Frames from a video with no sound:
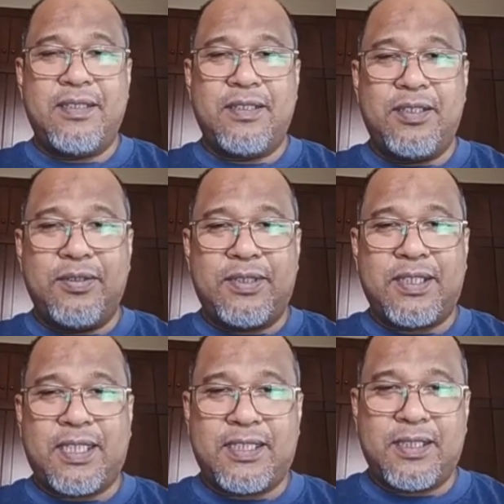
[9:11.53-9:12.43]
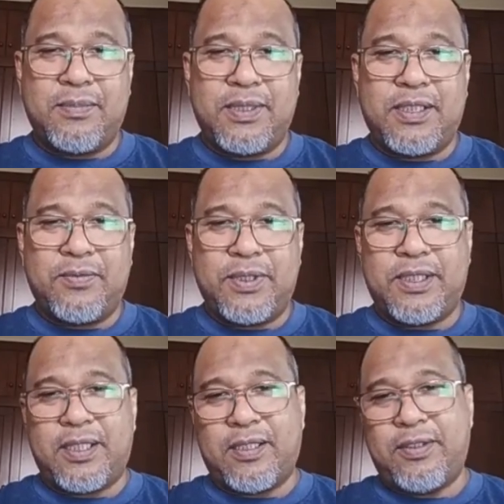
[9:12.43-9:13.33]
those customers which
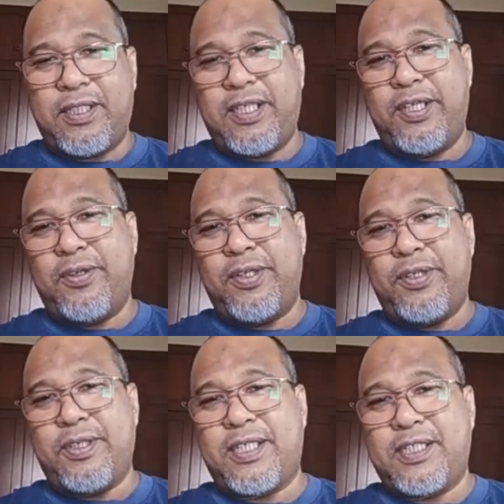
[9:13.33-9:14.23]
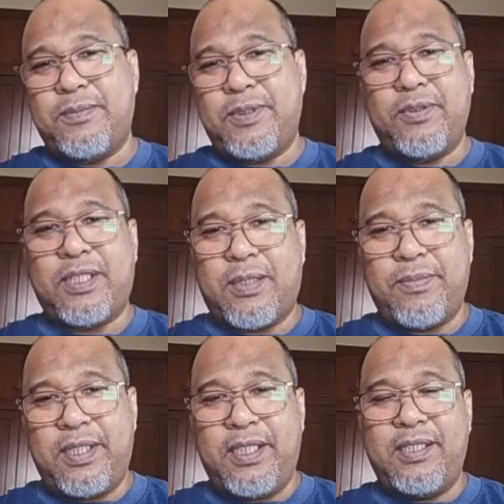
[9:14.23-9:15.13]
are already not your customer to come
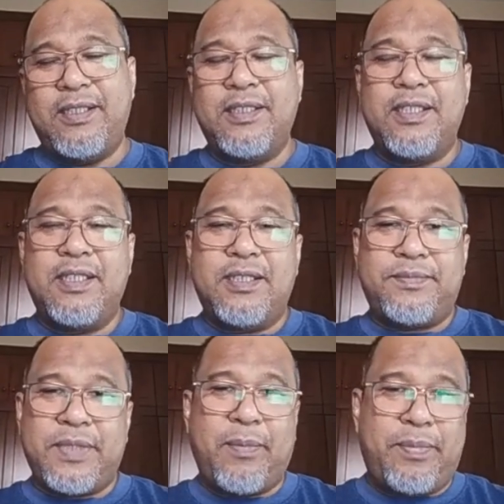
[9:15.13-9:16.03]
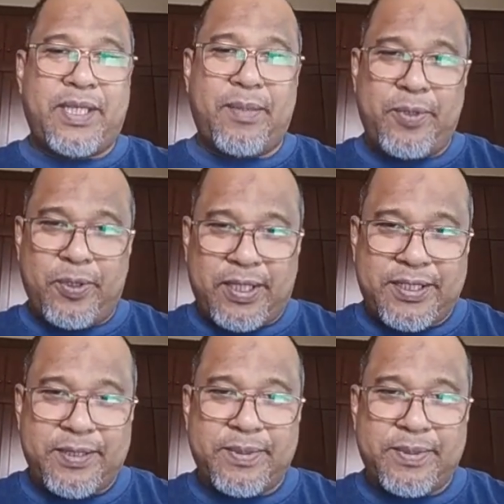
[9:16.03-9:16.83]
in and become your customer?